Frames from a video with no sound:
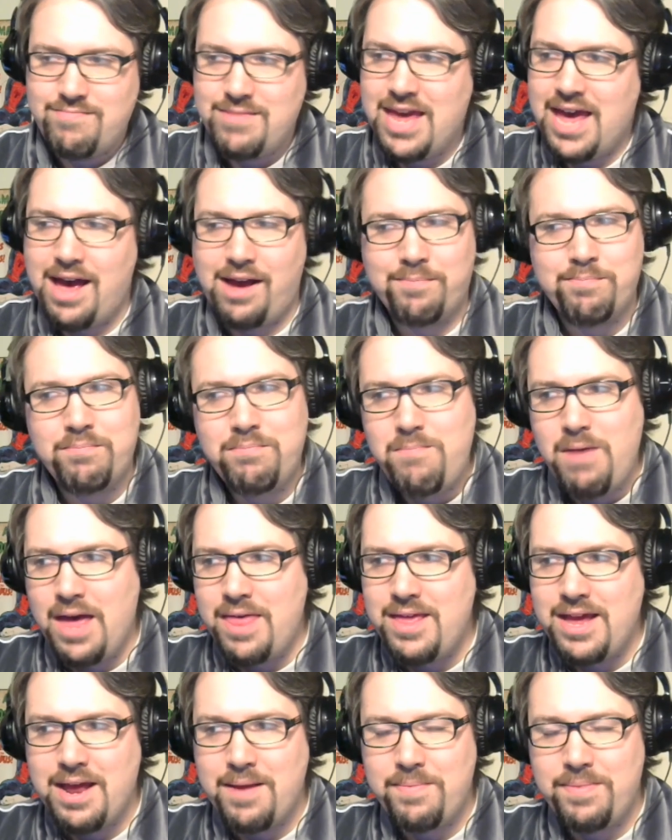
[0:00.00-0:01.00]
yeah,
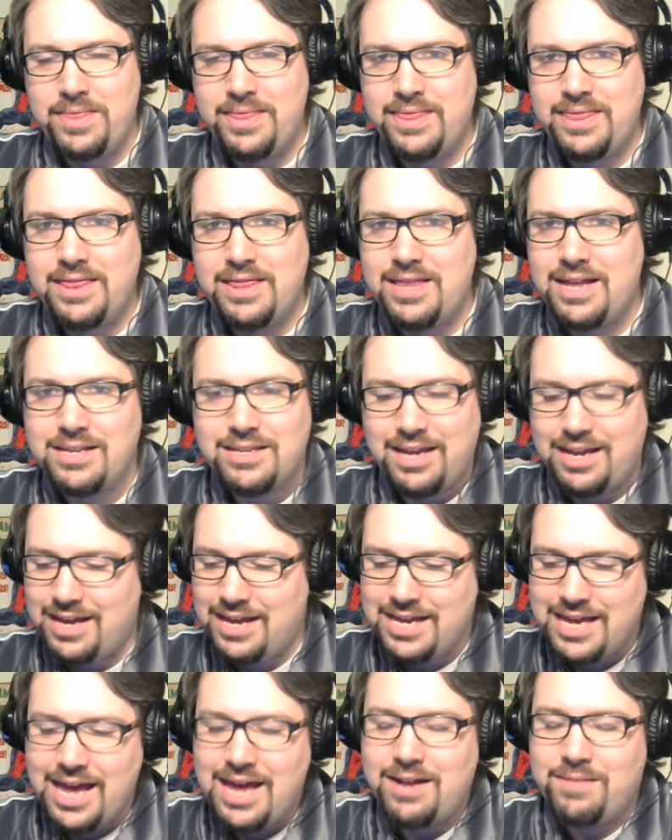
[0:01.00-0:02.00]
I think I, uh,
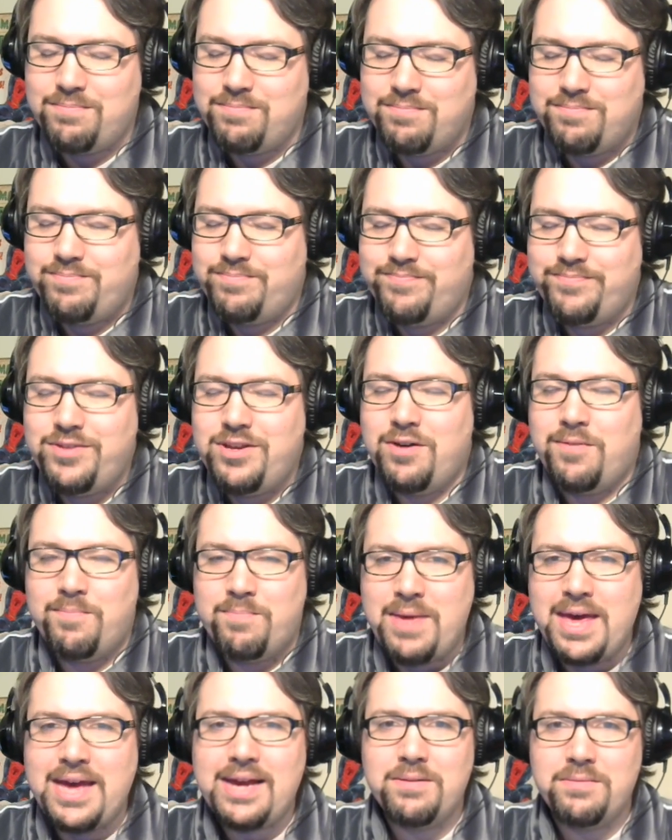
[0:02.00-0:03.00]
again, you know,
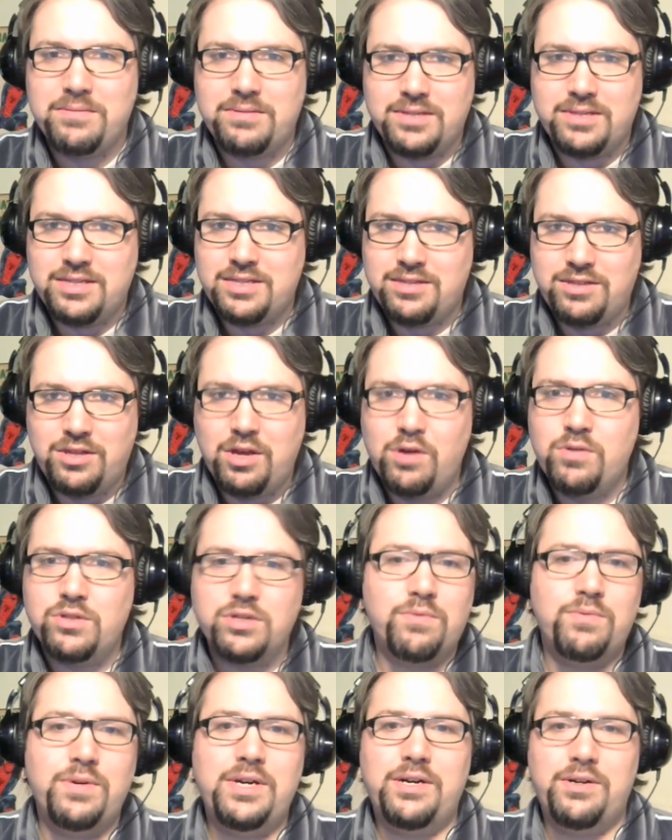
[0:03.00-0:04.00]
making those
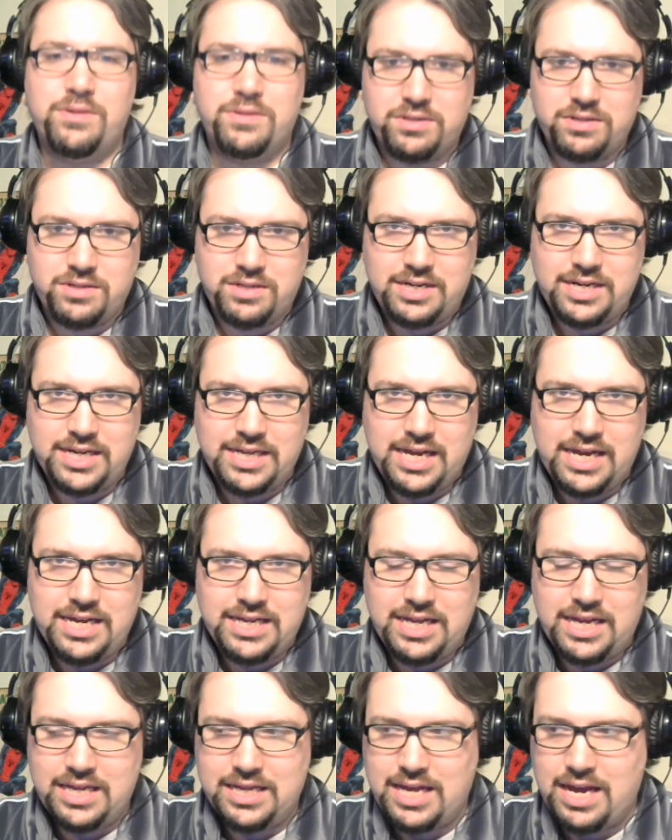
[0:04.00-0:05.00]
careers in,
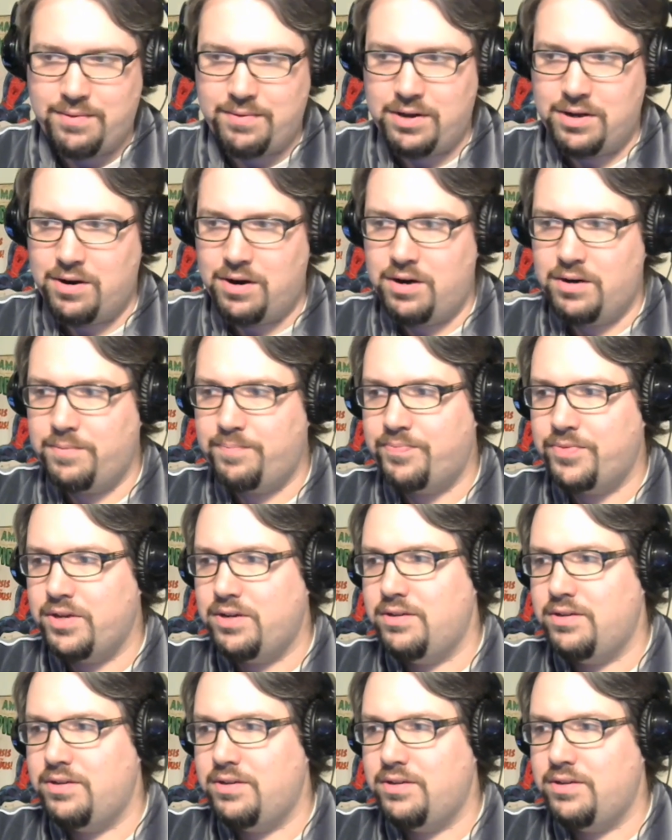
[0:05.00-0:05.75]
in, in that regard.